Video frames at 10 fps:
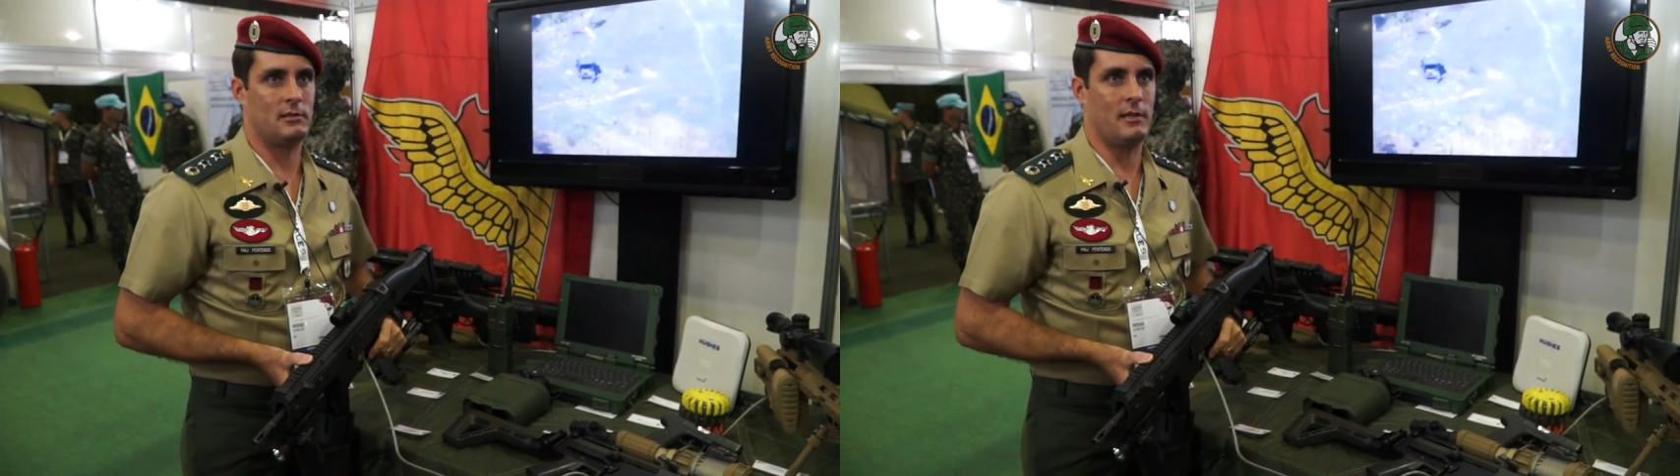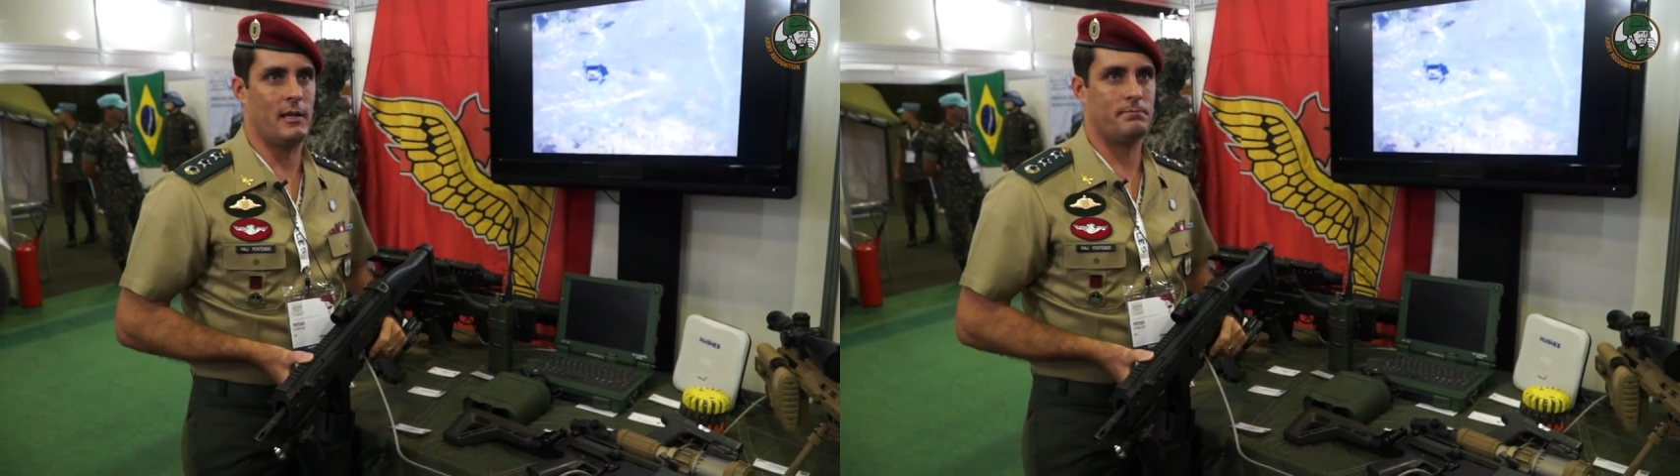
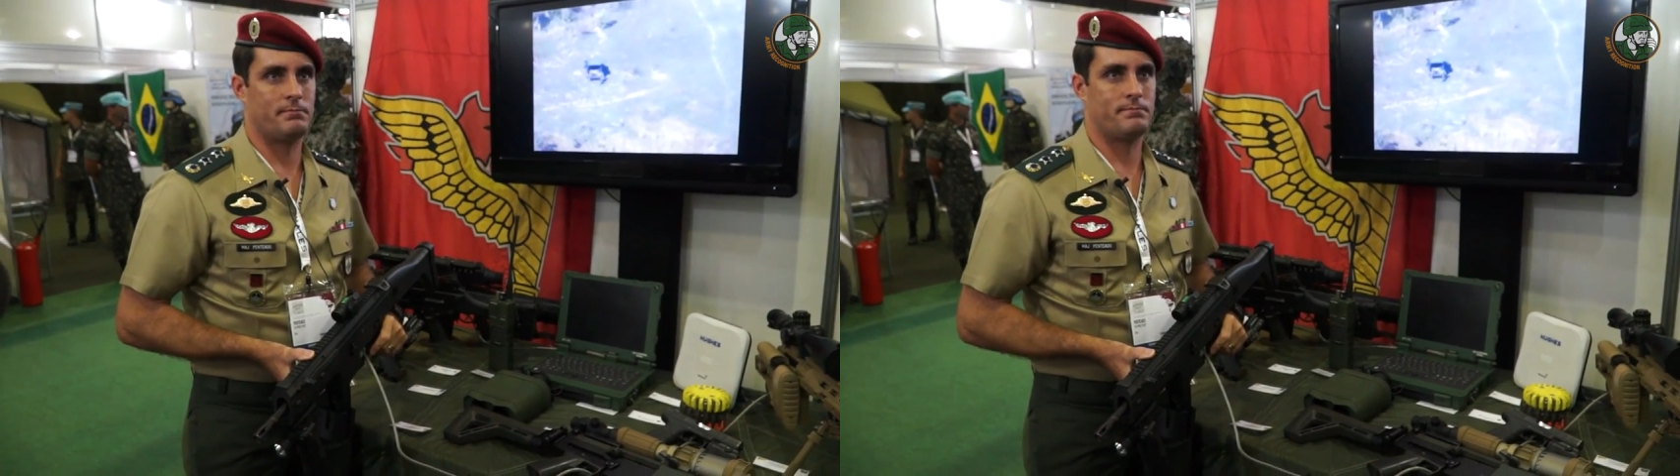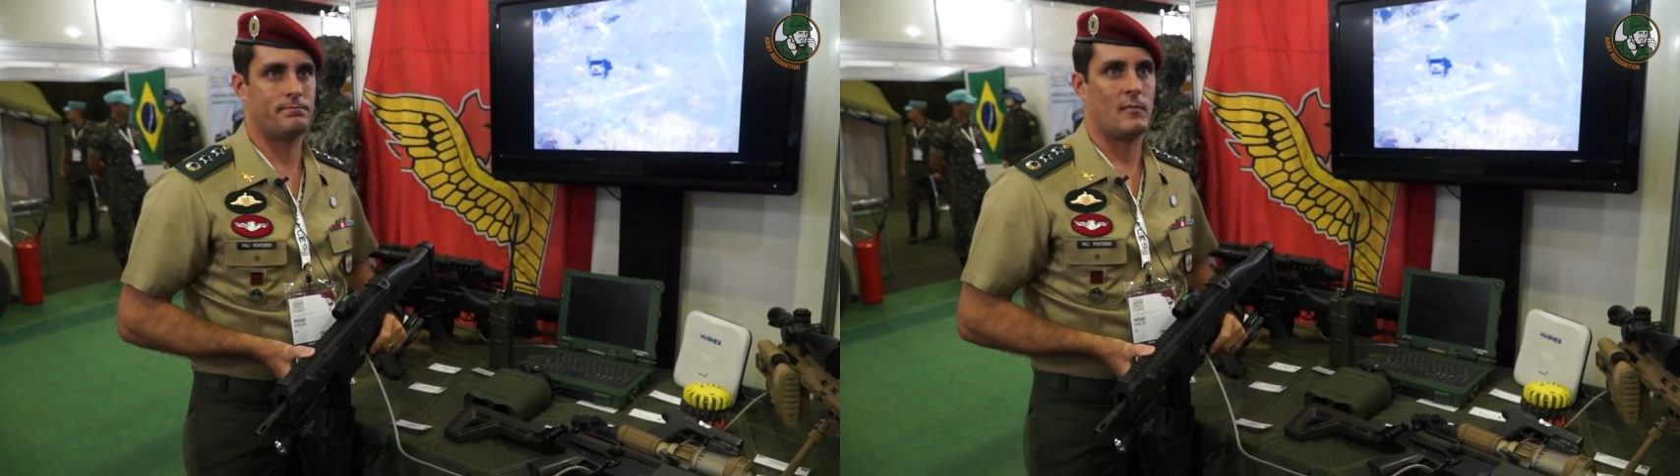Yeah,
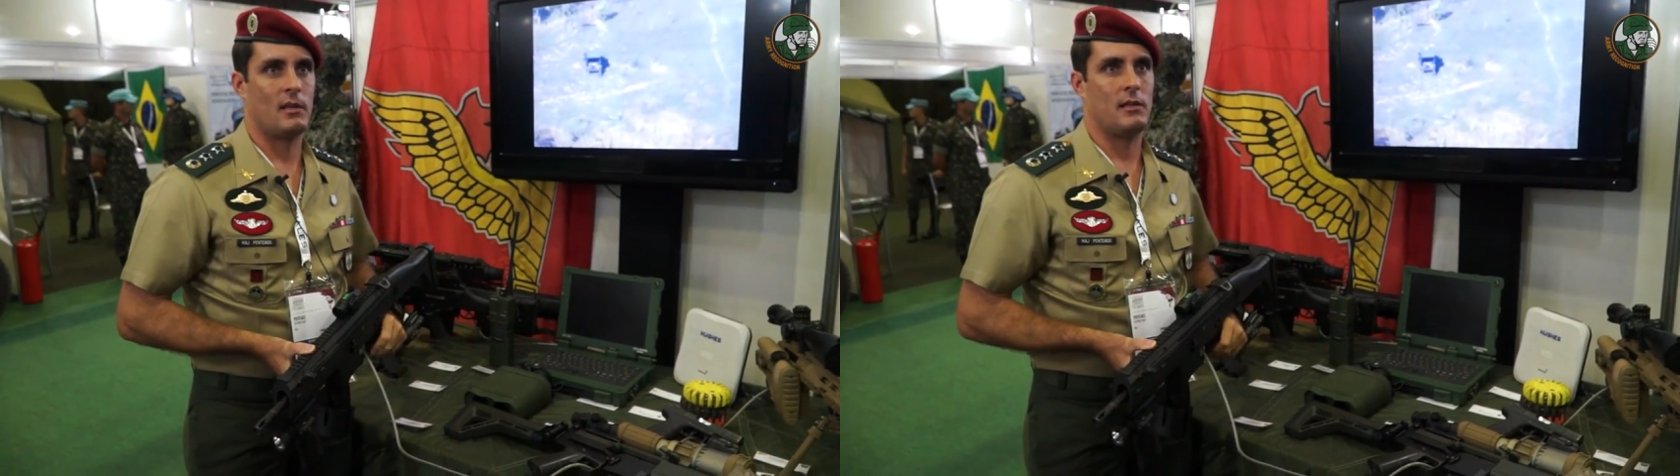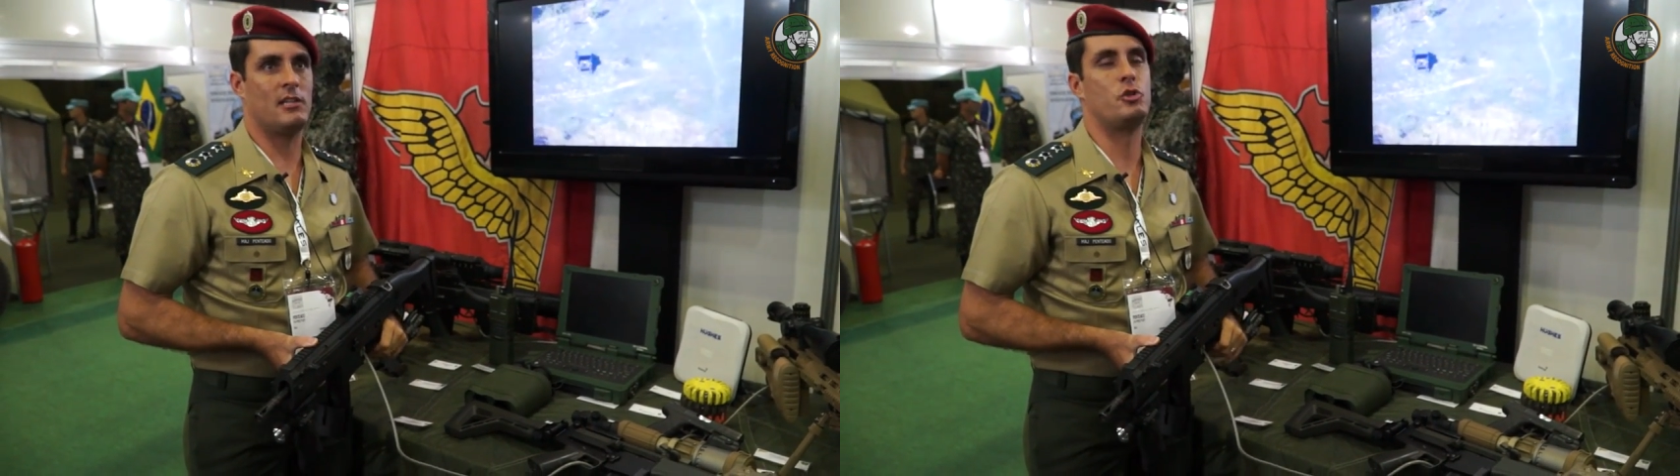
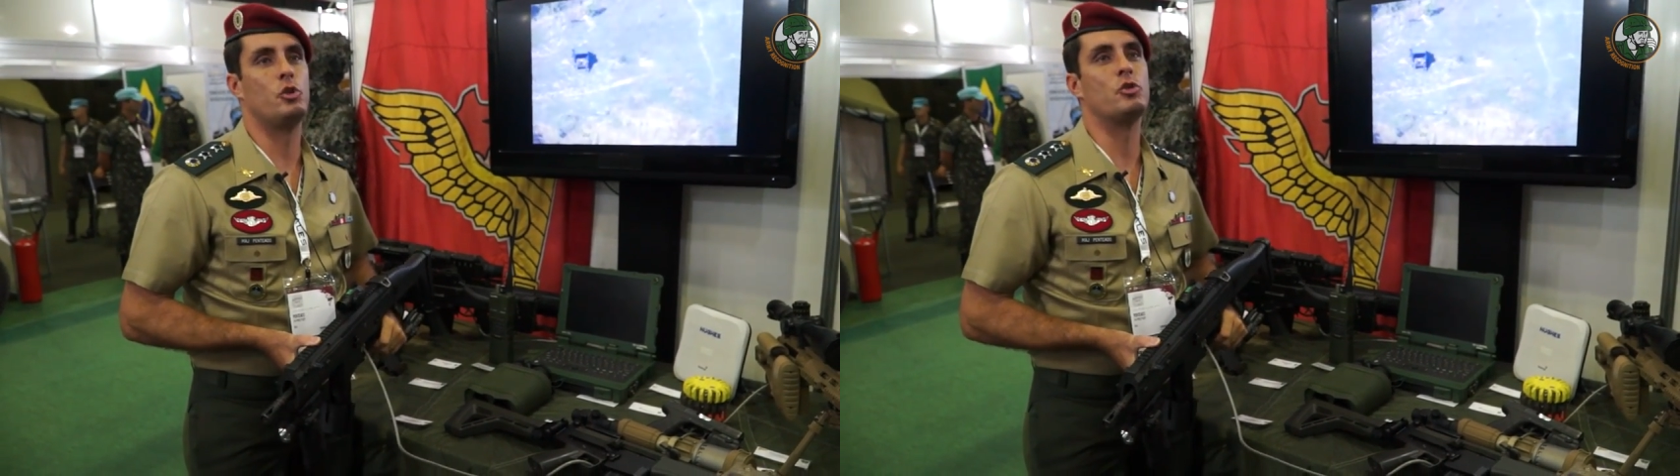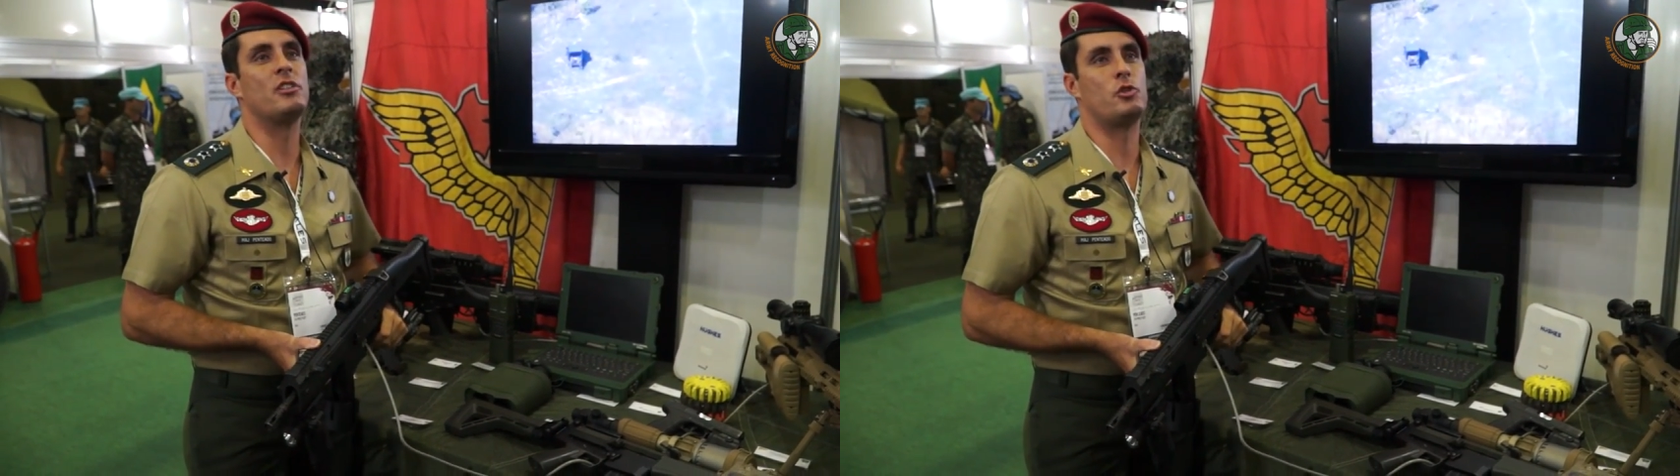it's
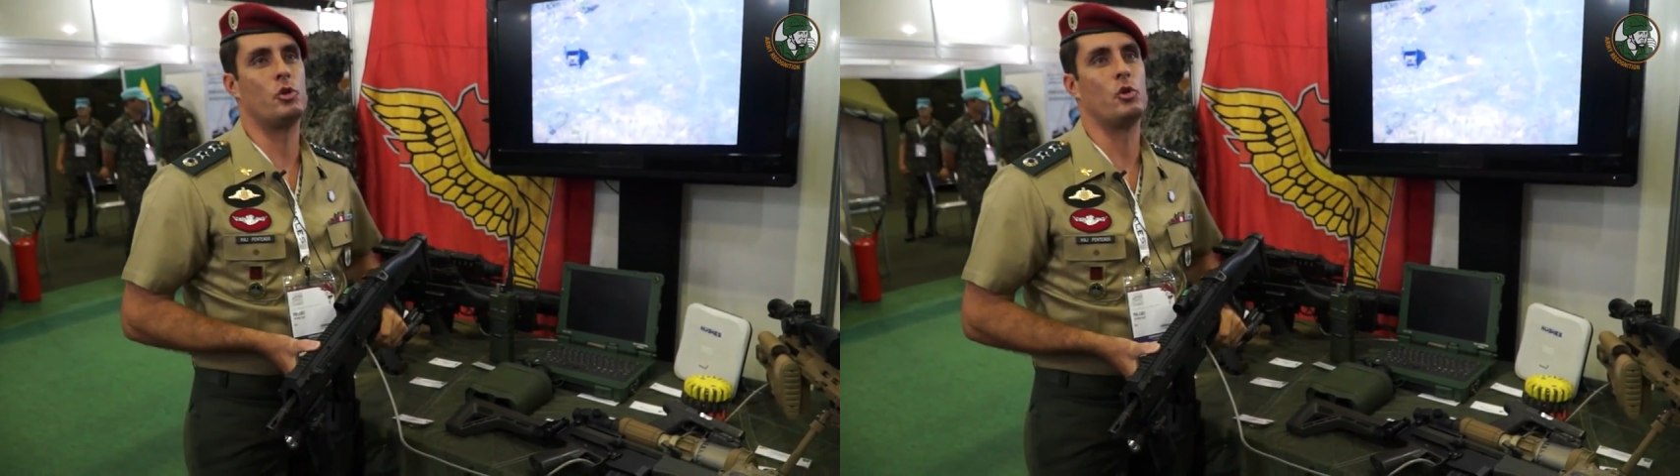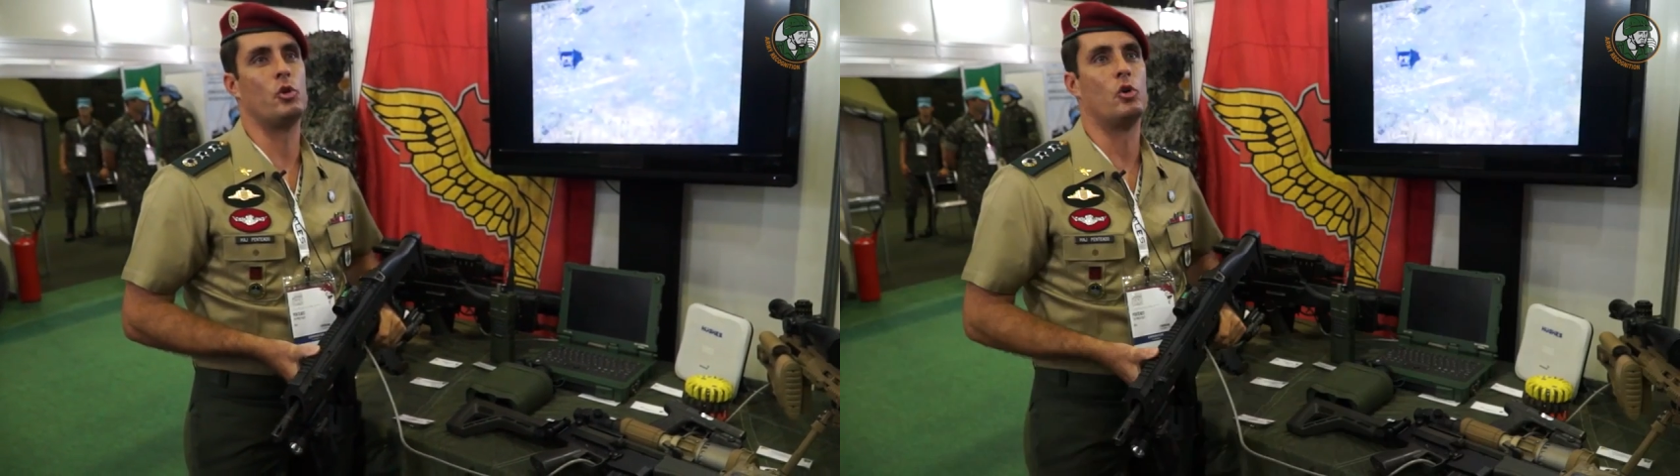used
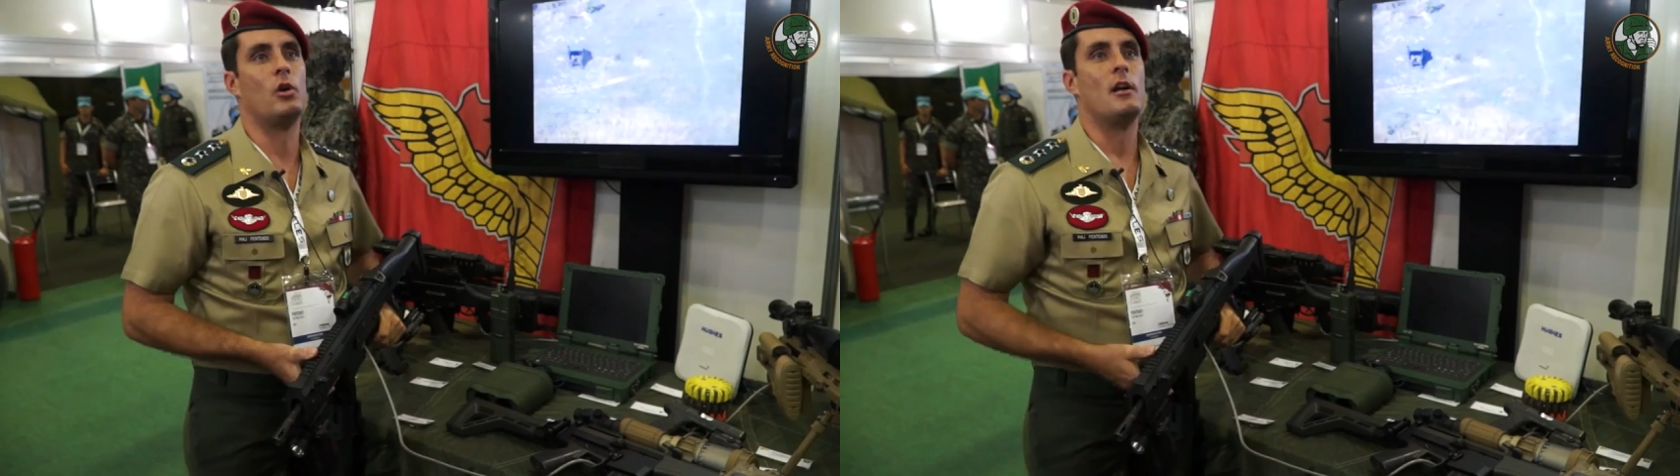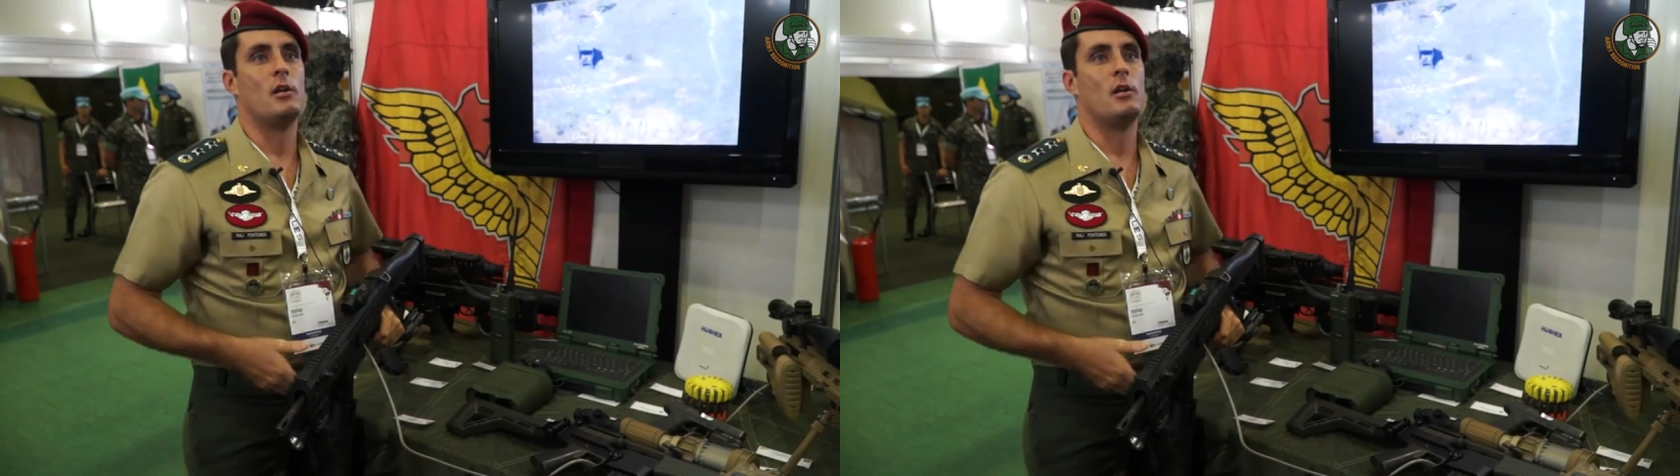to,